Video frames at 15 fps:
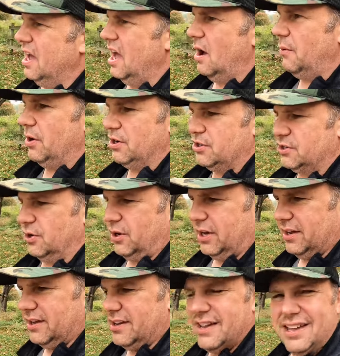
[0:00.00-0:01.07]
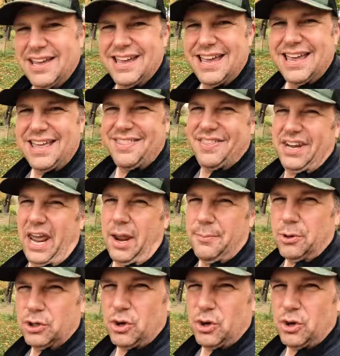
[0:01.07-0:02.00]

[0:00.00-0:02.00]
I want to show you the neighbor's